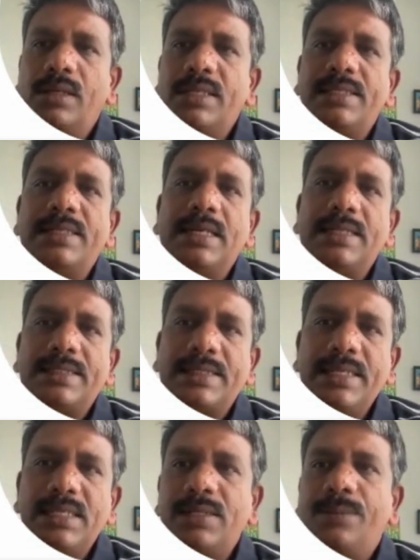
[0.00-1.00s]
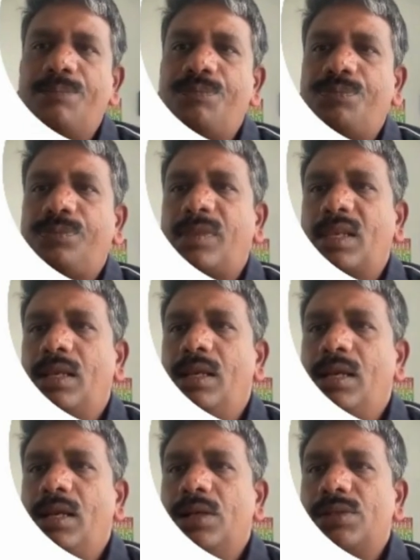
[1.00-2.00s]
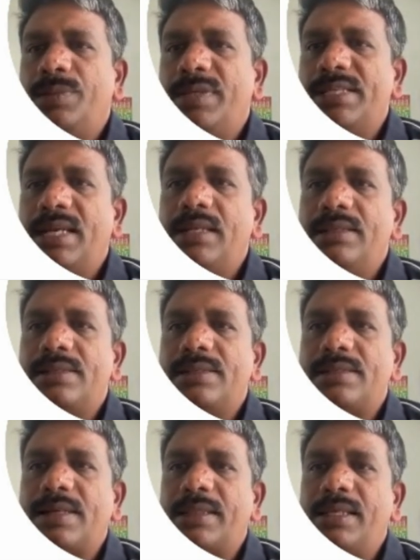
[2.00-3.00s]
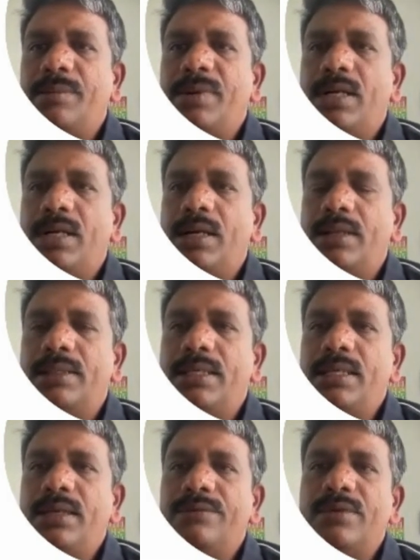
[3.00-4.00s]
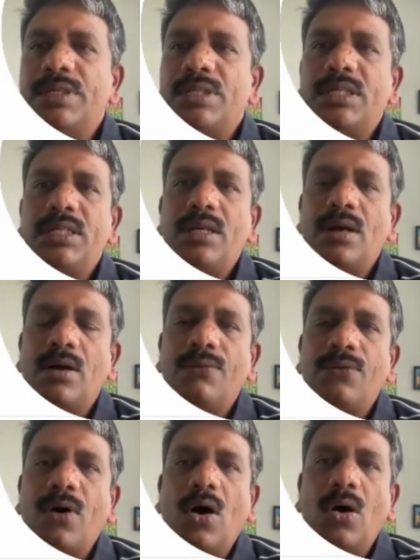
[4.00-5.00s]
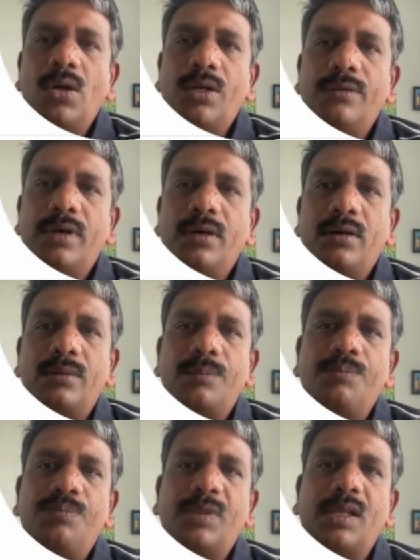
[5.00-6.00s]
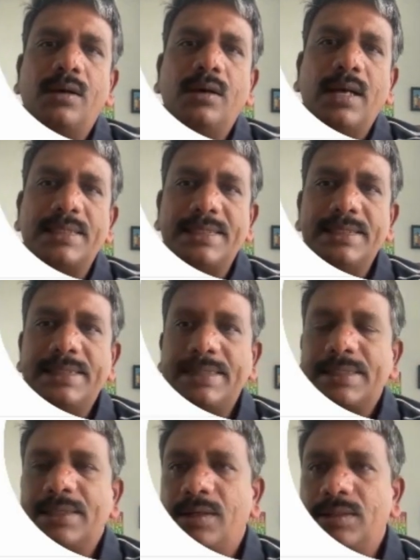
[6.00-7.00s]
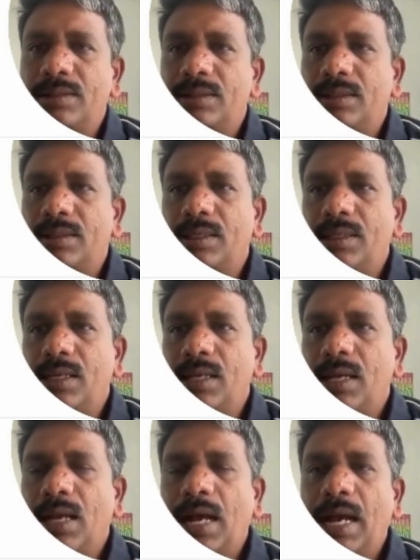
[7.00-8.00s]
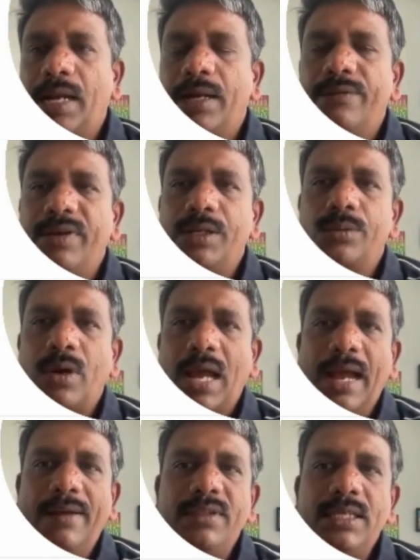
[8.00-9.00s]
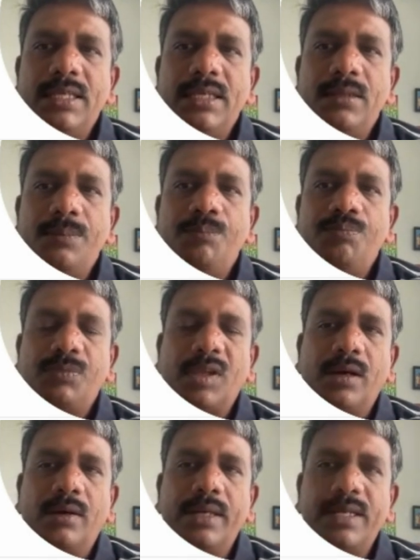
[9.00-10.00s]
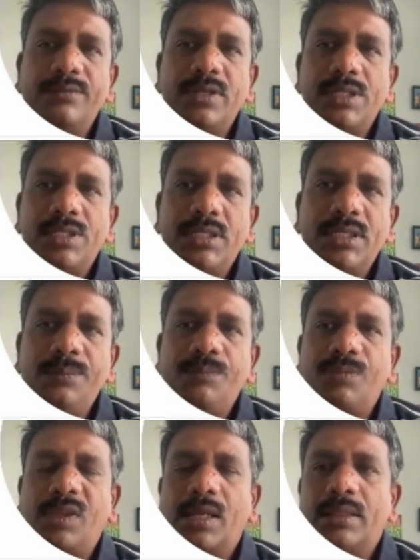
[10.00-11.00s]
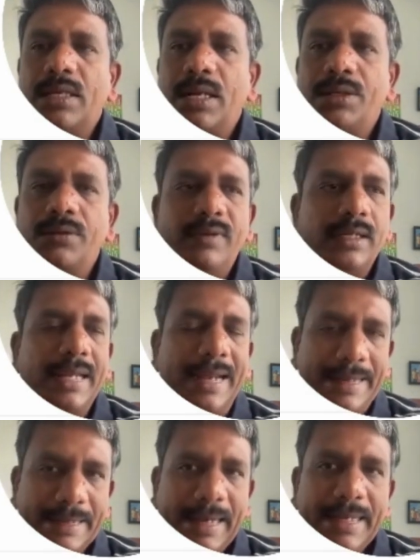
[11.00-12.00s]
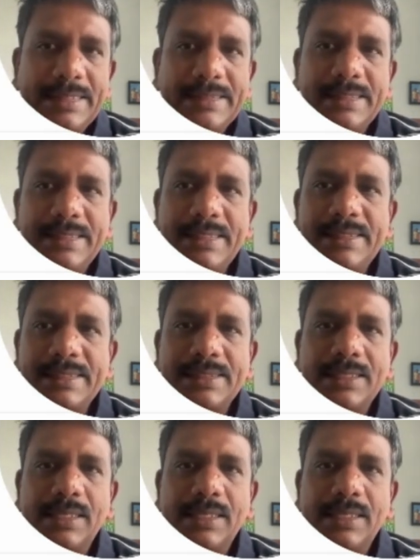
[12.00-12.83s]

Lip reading: digital estate. So basically, this is nothing but the inventory of all your assets. And when you have the inventory, and then you will categorize these